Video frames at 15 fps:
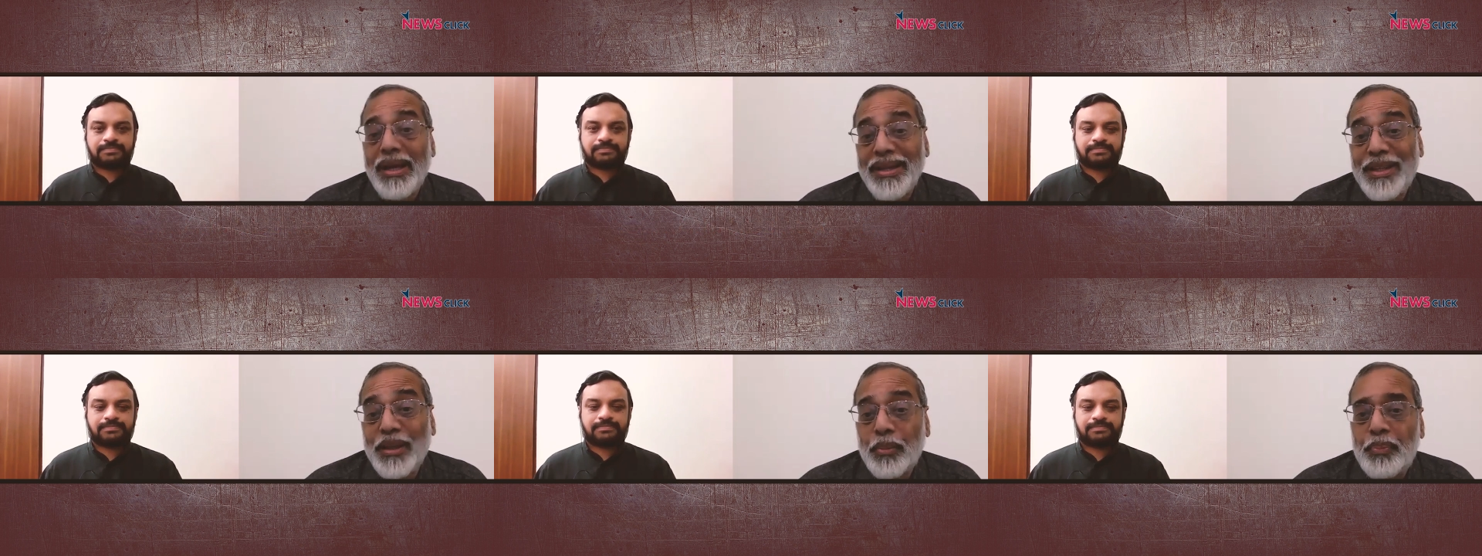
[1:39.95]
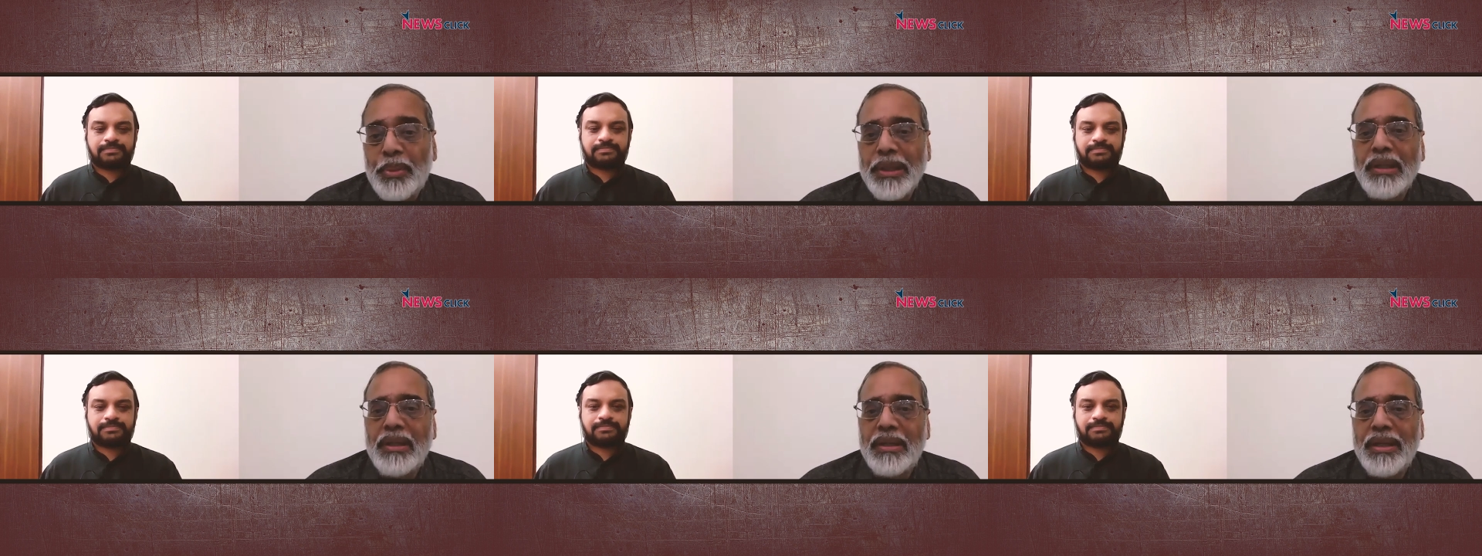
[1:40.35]
Speaker 1: it
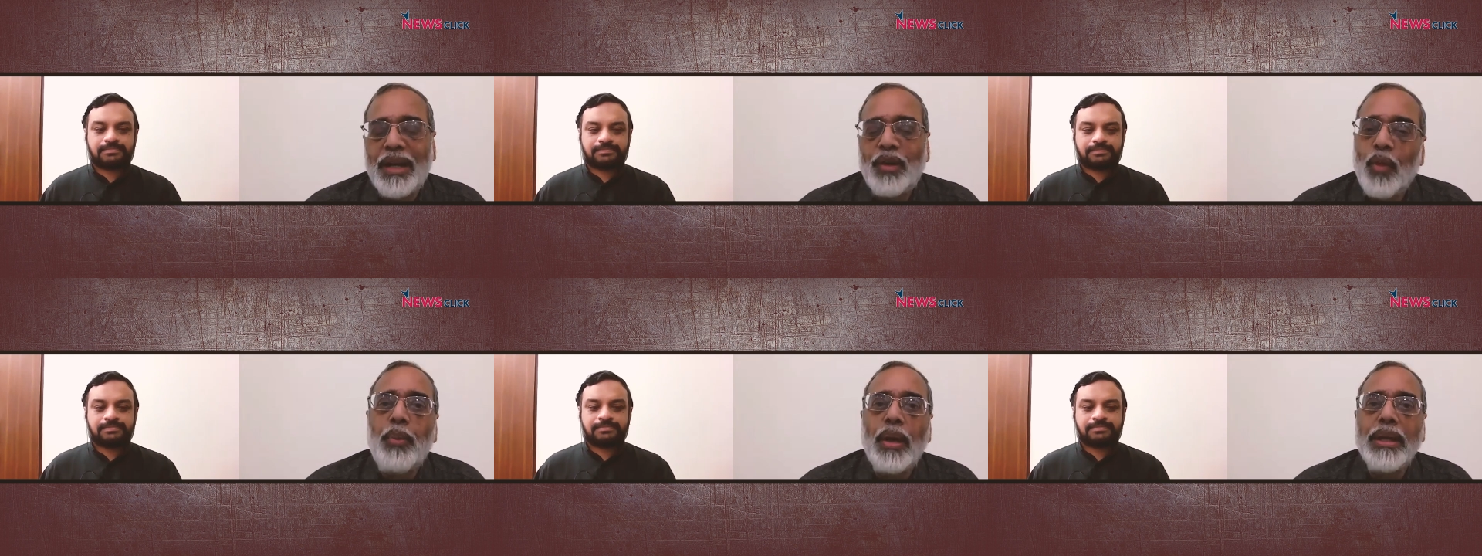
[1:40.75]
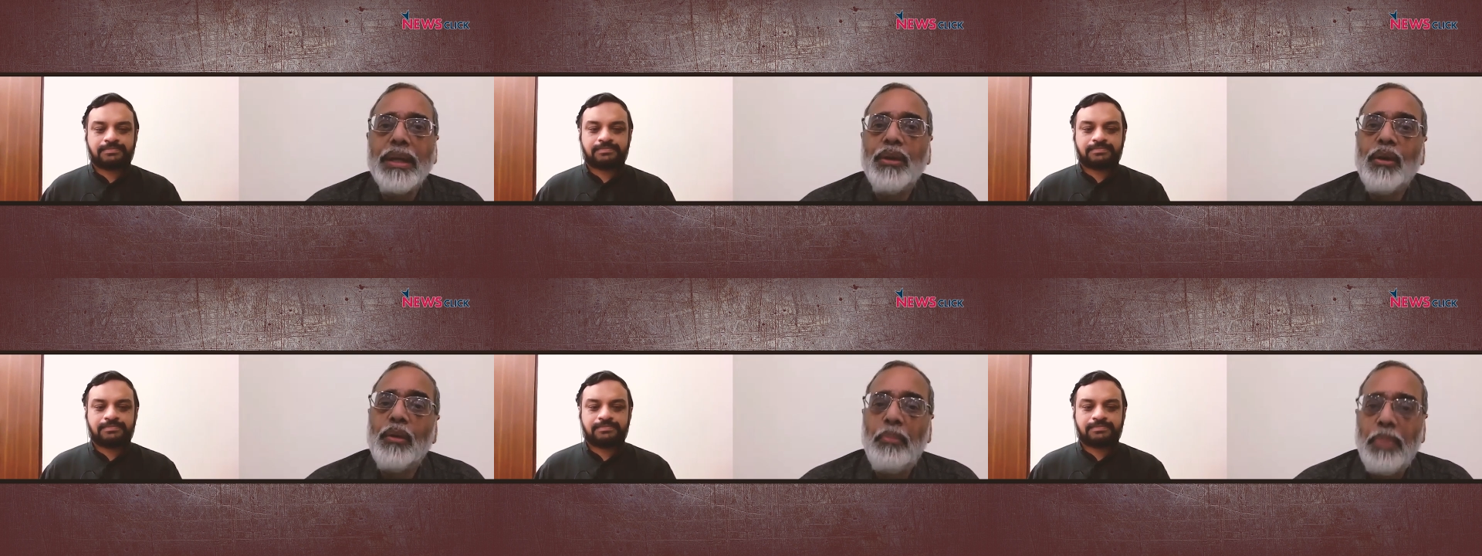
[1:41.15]
appeared at one
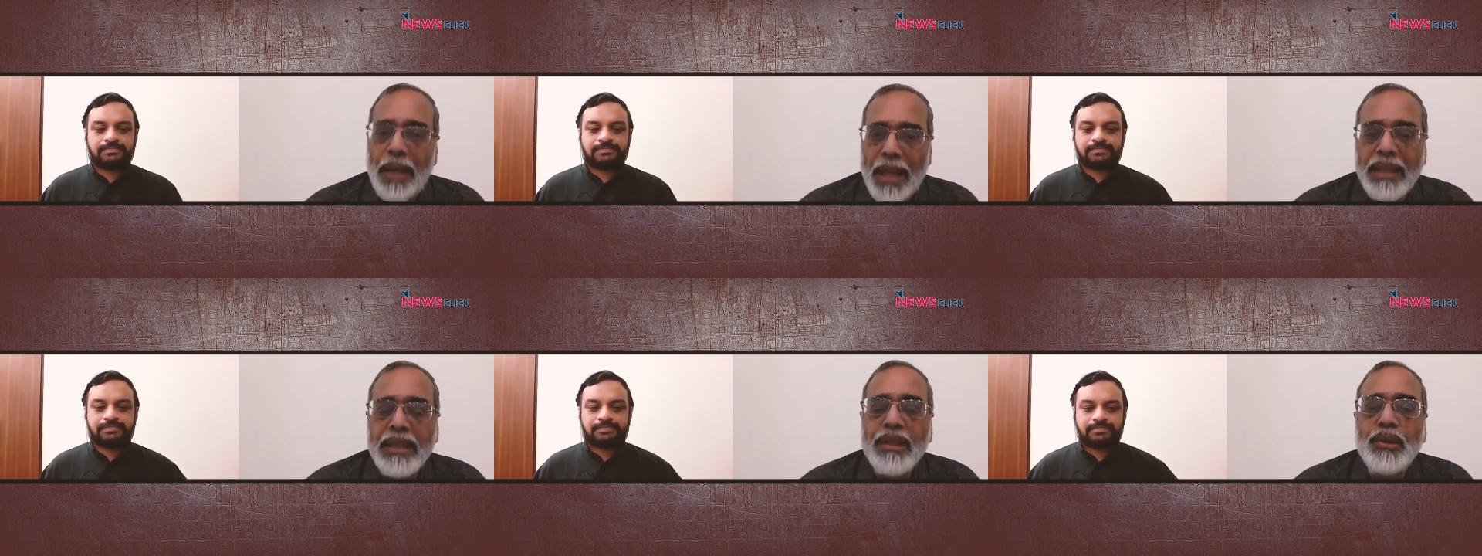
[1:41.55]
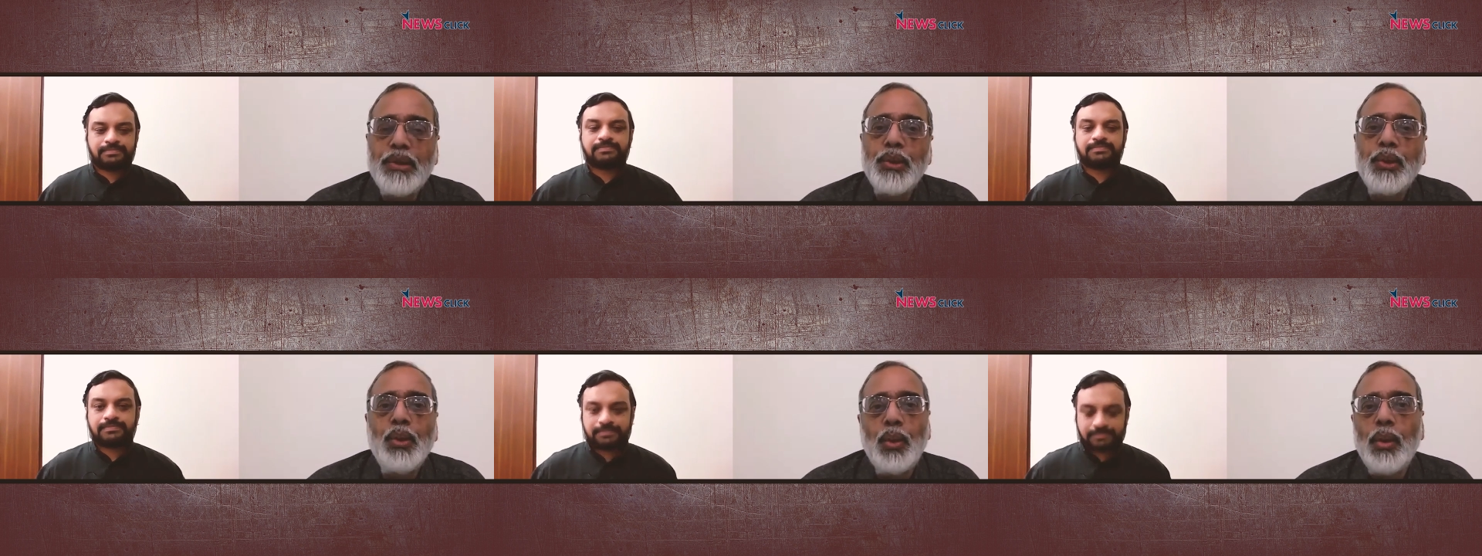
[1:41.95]
point they were planning
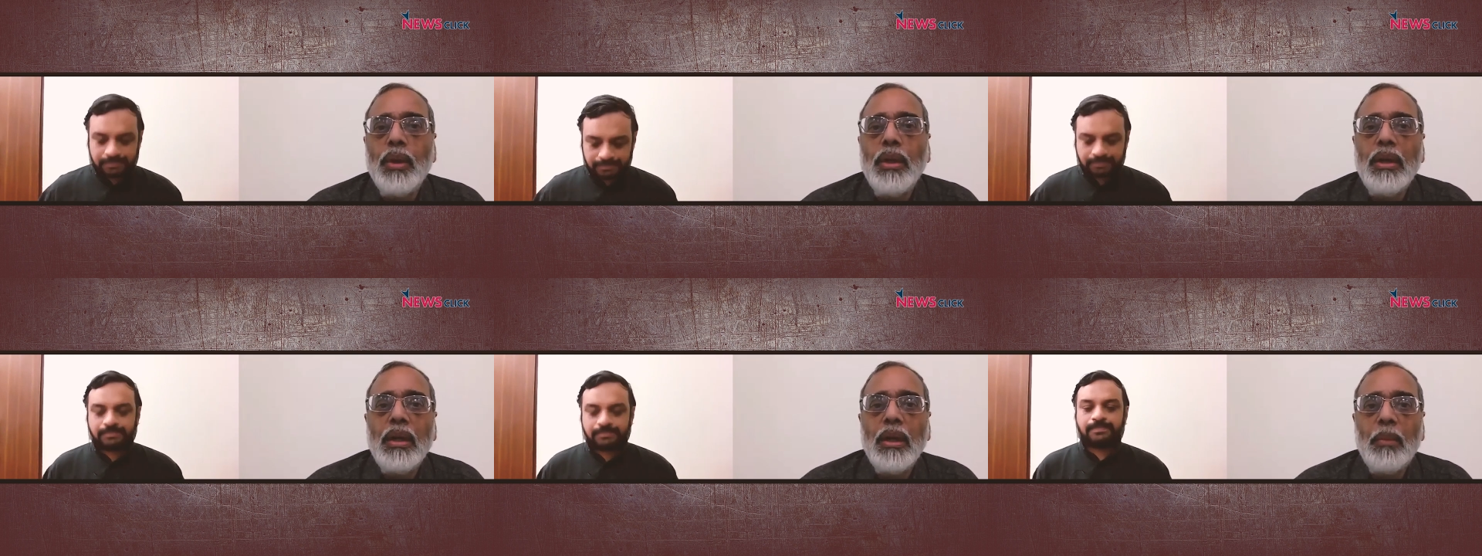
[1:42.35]
to do,